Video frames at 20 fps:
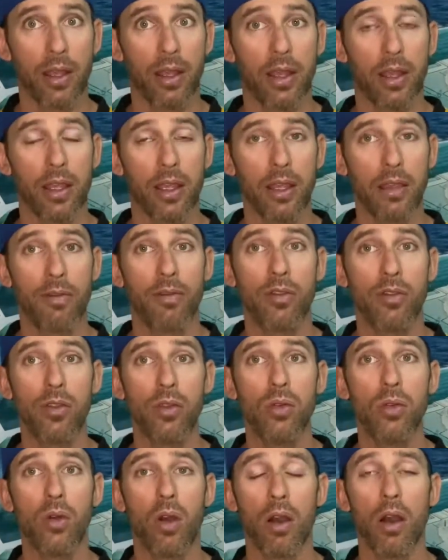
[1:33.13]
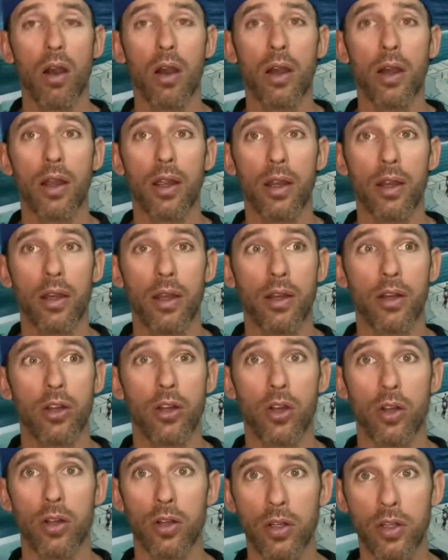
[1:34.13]
if you are
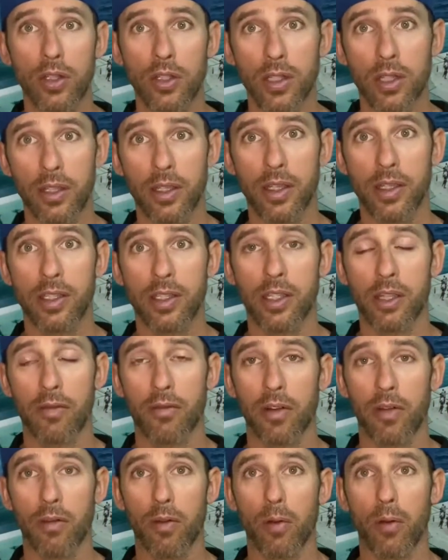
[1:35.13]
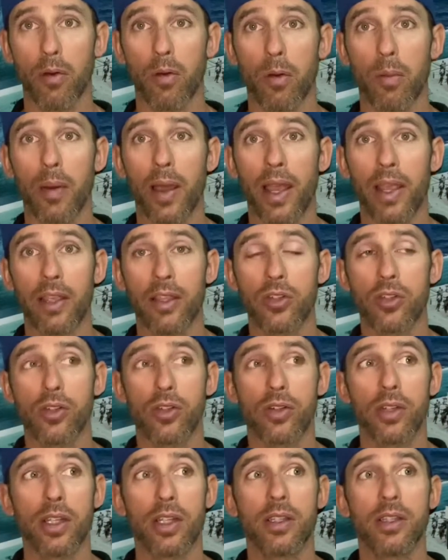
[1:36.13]
currently suffering from lower back
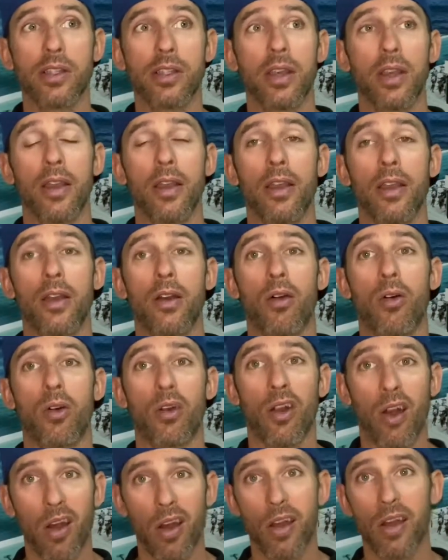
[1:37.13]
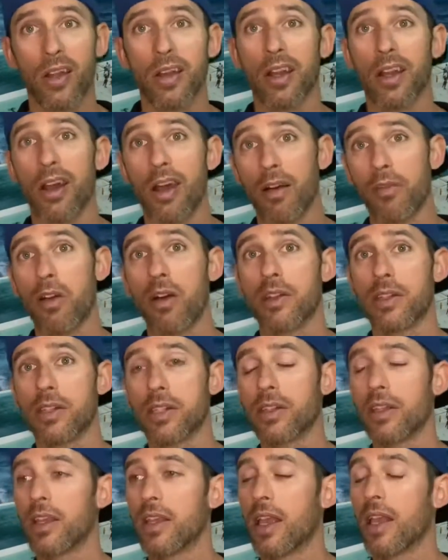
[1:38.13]
injuries or on and off
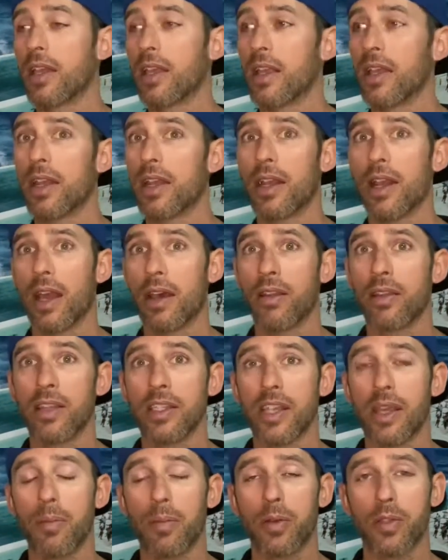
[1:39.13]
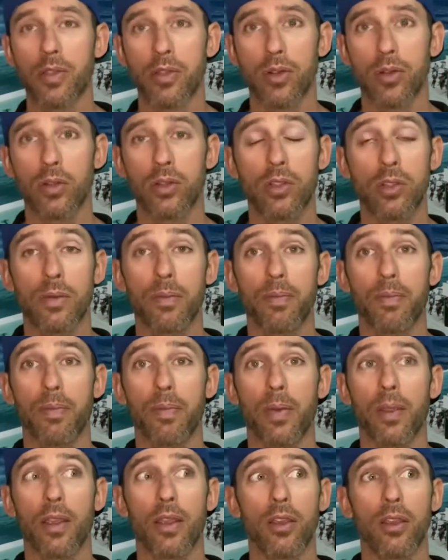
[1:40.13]
constantly getting in and out of these episodes,
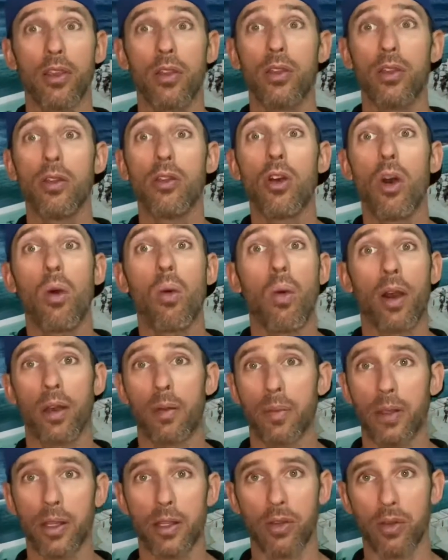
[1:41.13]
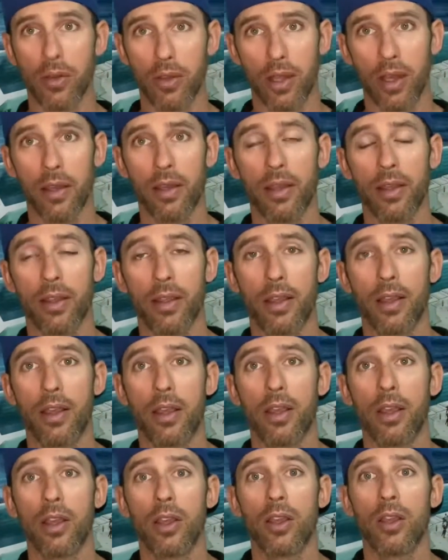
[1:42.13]
you don't want to be doing that.
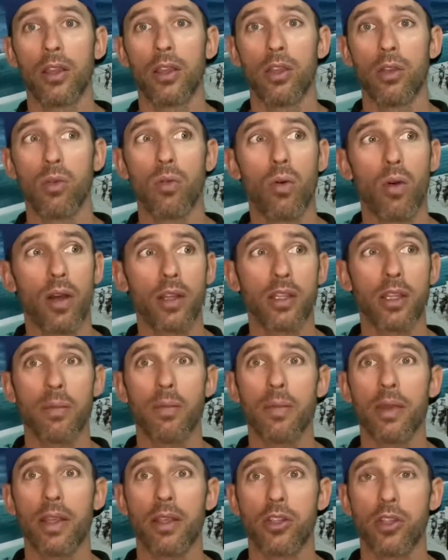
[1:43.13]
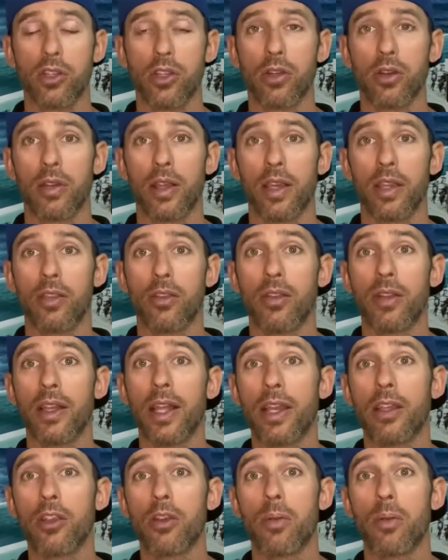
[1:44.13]
You want to make sure that you
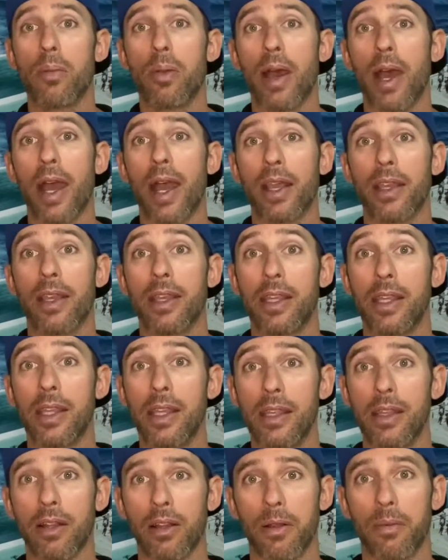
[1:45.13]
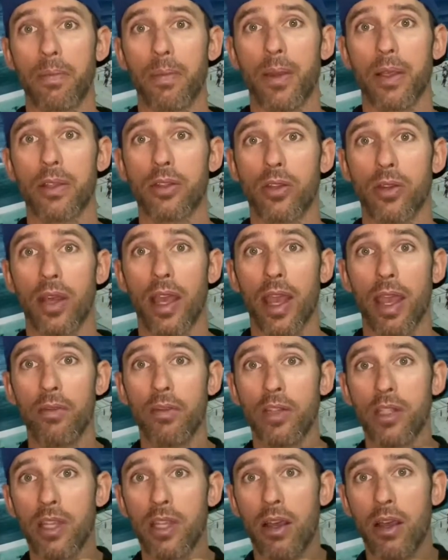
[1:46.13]
let your back heal. So every
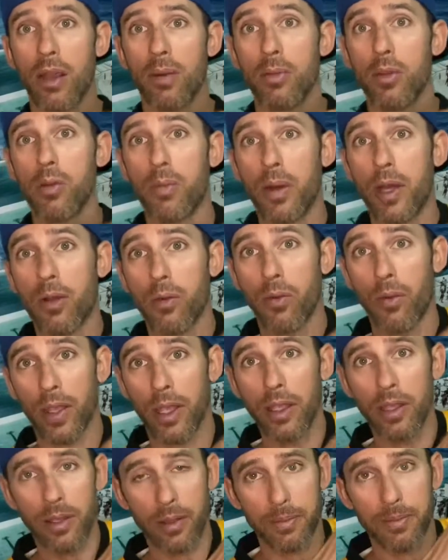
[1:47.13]
time you butt wink,